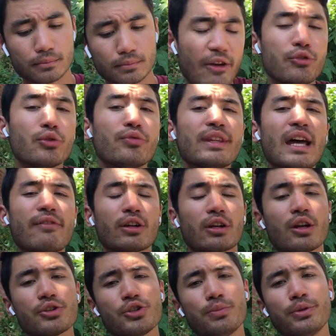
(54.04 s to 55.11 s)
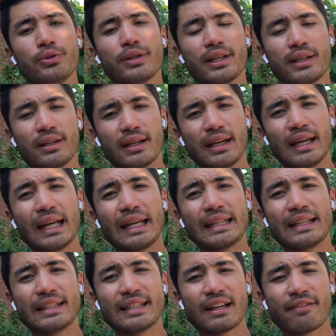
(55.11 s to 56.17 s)
If you've never contributed in
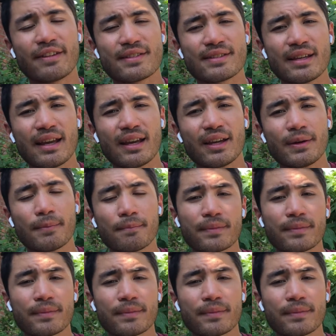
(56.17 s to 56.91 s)
a TFSA,